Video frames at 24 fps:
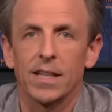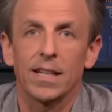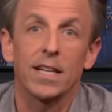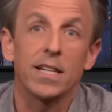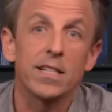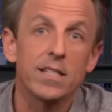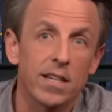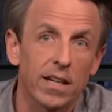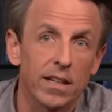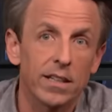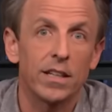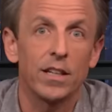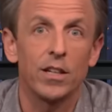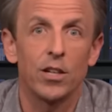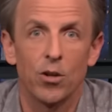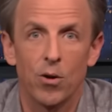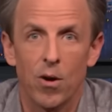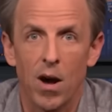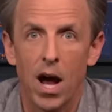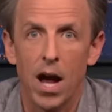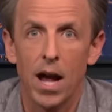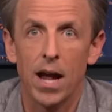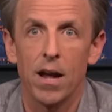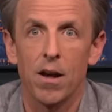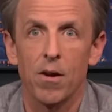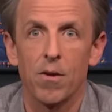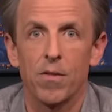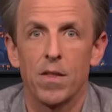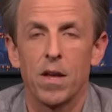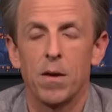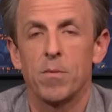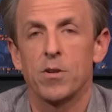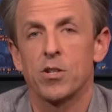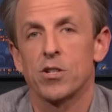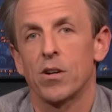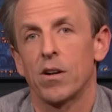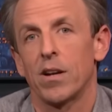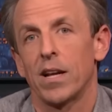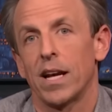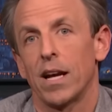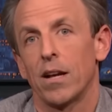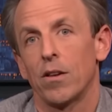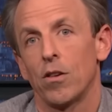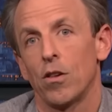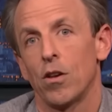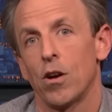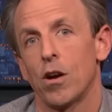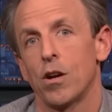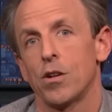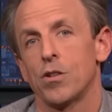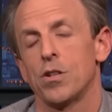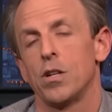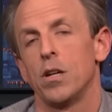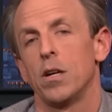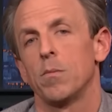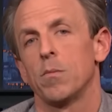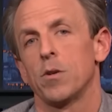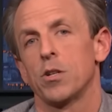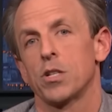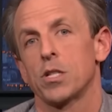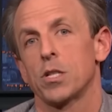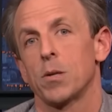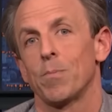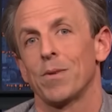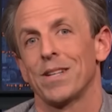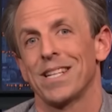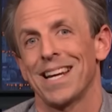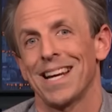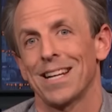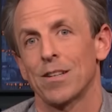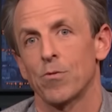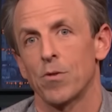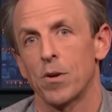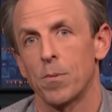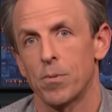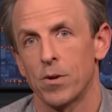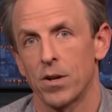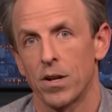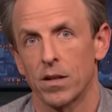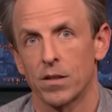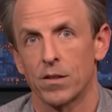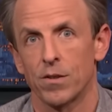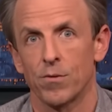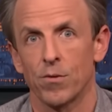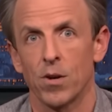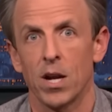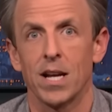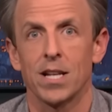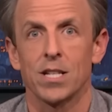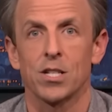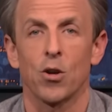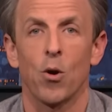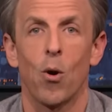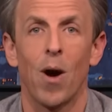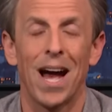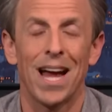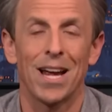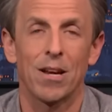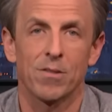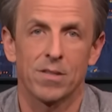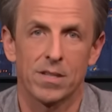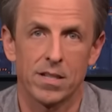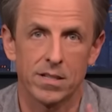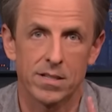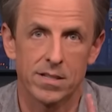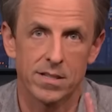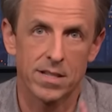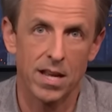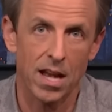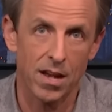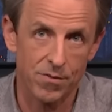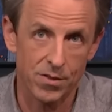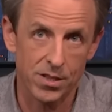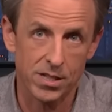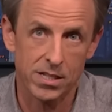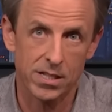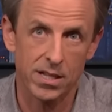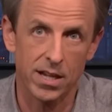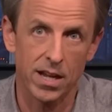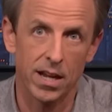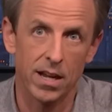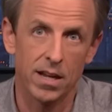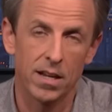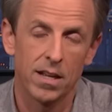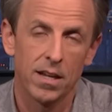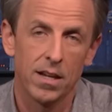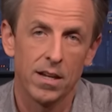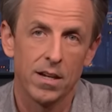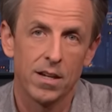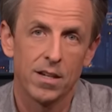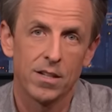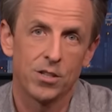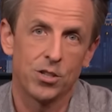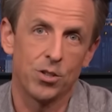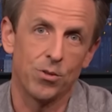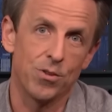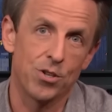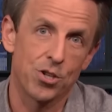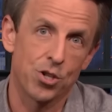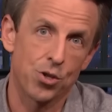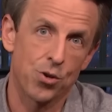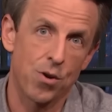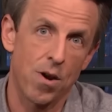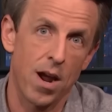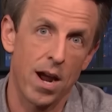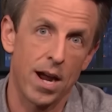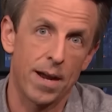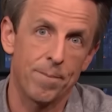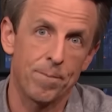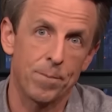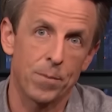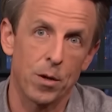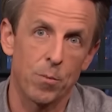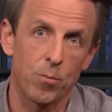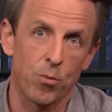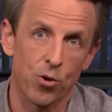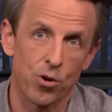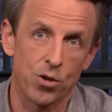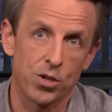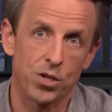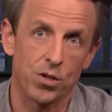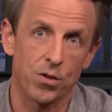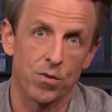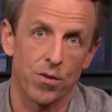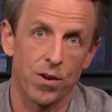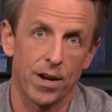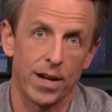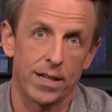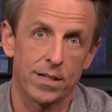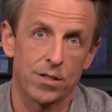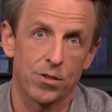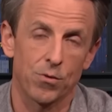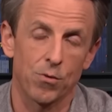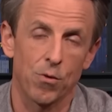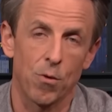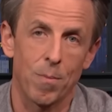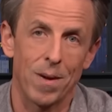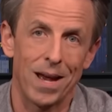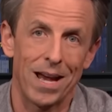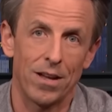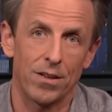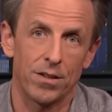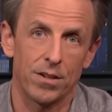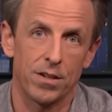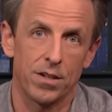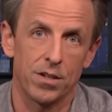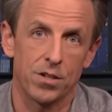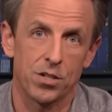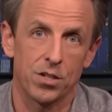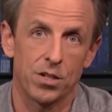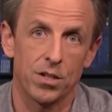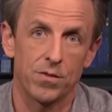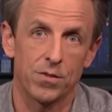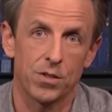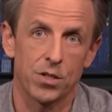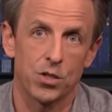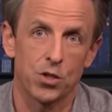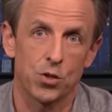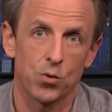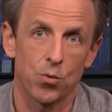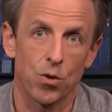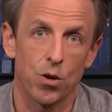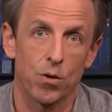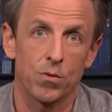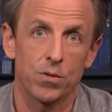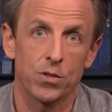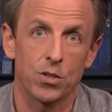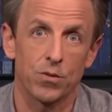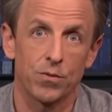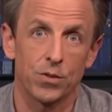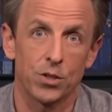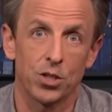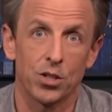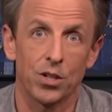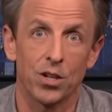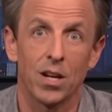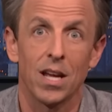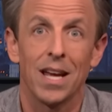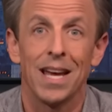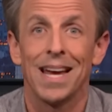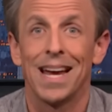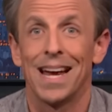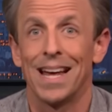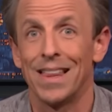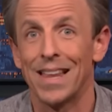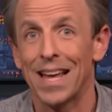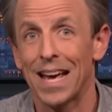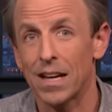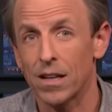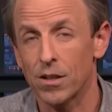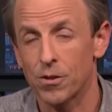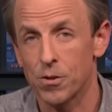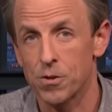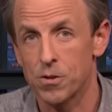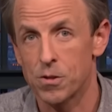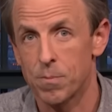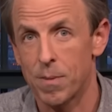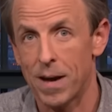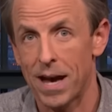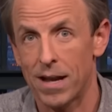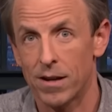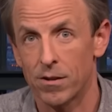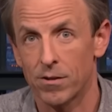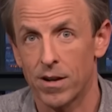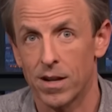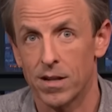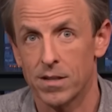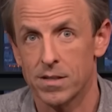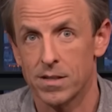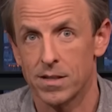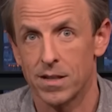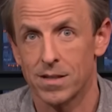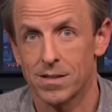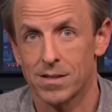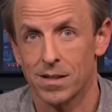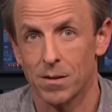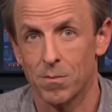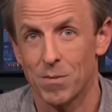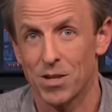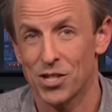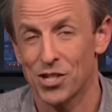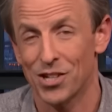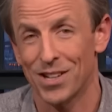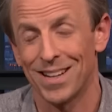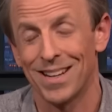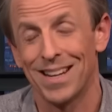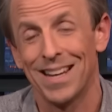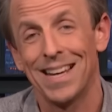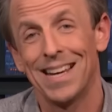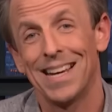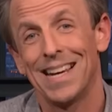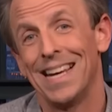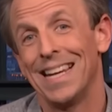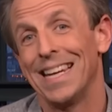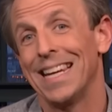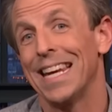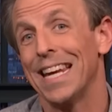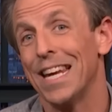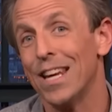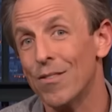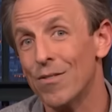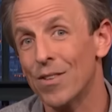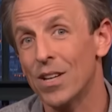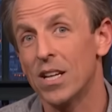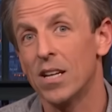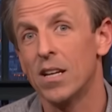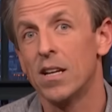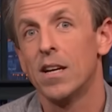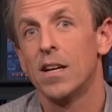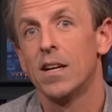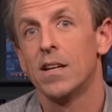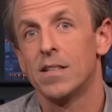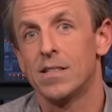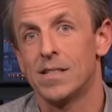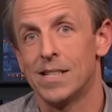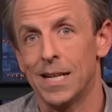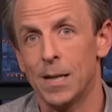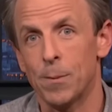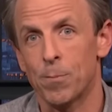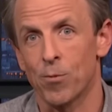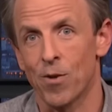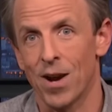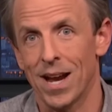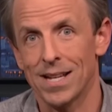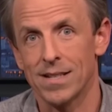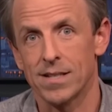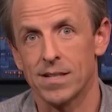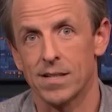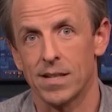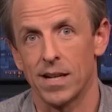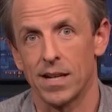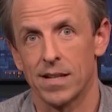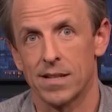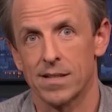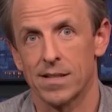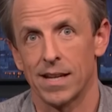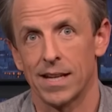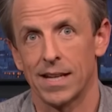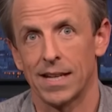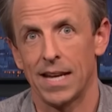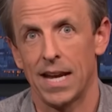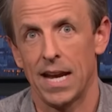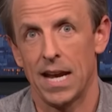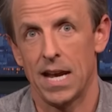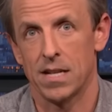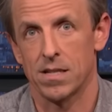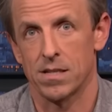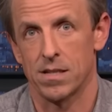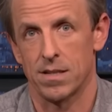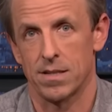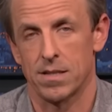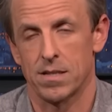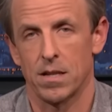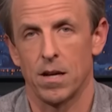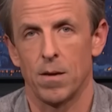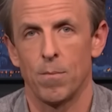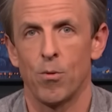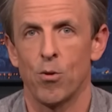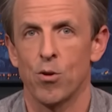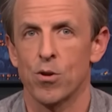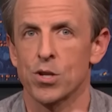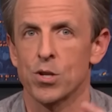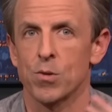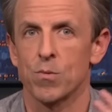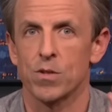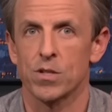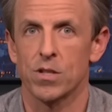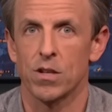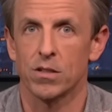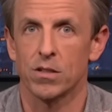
like Kentucky and Ohio, they've been turning out in large numbers to protect reproductive rights. Ohio is the seventh state to enshrine abortion rights through a ballot initiative since Roe was overturned. And that includes battleground states like Michigan and even deep red states like Kansas. Abortion was